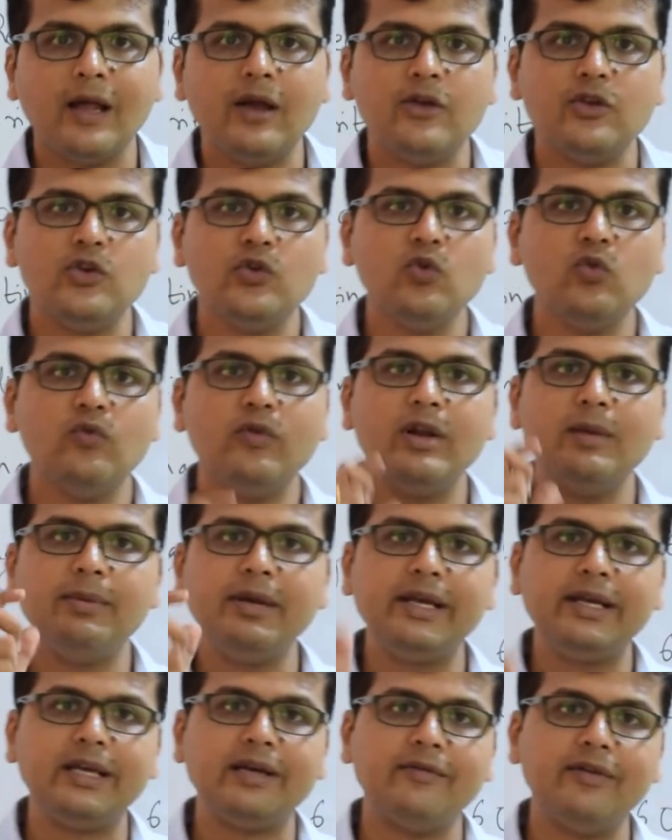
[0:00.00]
You will be
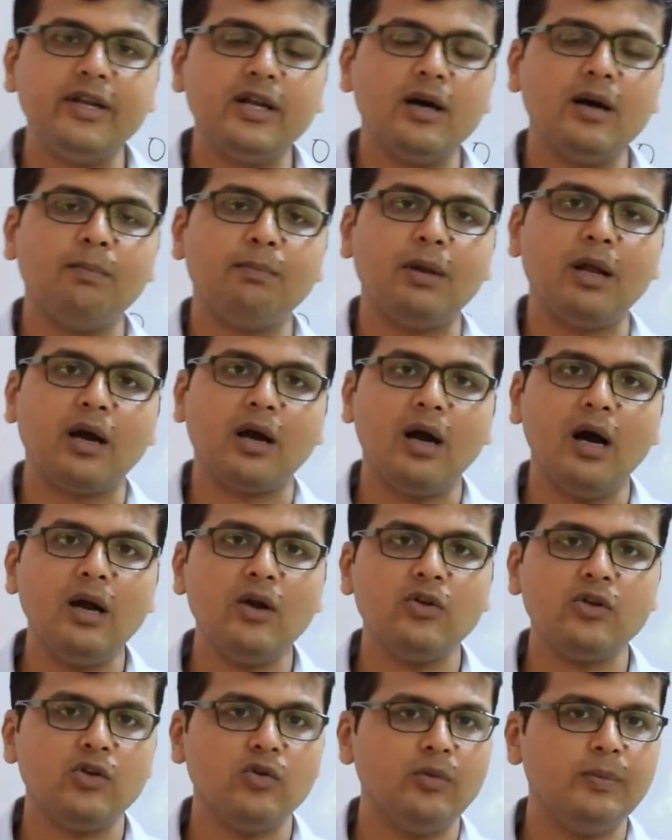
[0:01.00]
given a placard
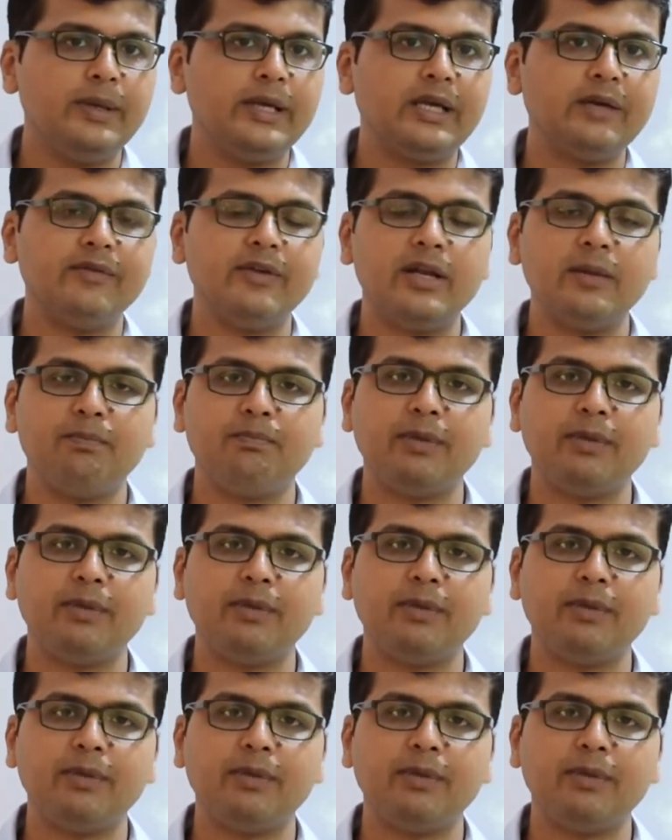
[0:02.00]
or you will be given a